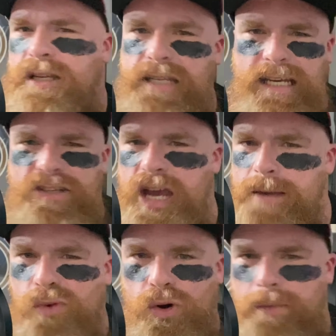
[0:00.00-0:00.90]
DJ
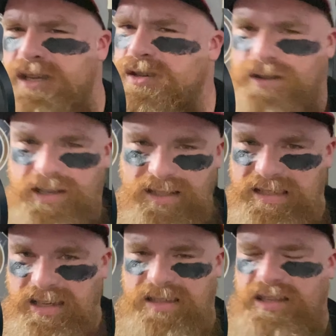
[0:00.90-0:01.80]
Moore, Mr.
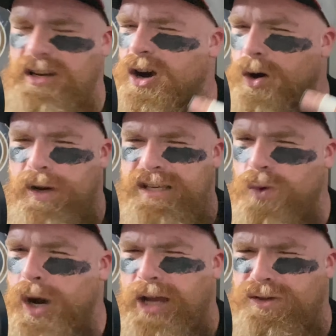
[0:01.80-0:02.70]
Consistent, always a
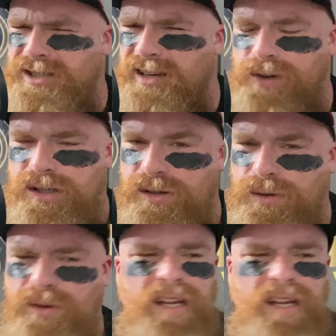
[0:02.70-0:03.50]
wide receiver too.